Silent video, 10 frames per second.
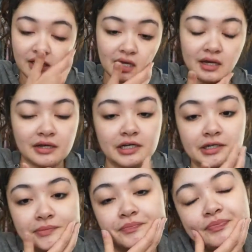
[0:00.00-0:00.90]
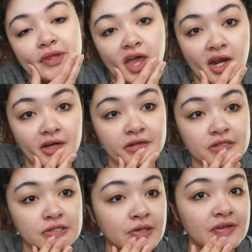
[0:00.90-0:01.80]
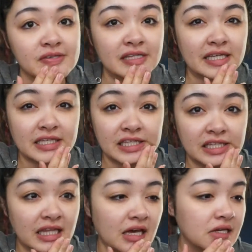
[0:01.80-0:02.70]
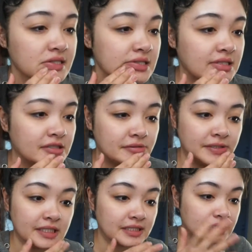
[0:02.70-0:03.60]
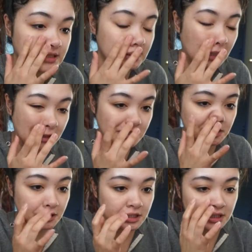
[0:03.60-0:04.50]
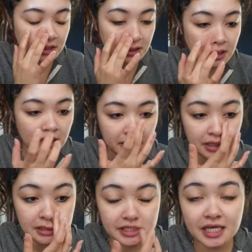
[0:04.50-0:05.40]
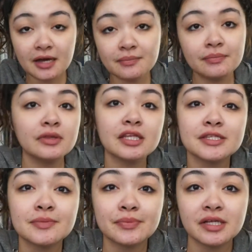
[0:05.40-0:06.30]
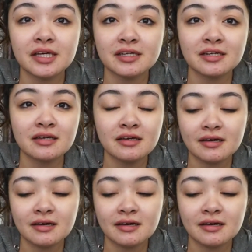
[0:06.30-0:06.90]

And I also have to like clean the house a little bit because it's kind of dirty. So yeah, that's the plan.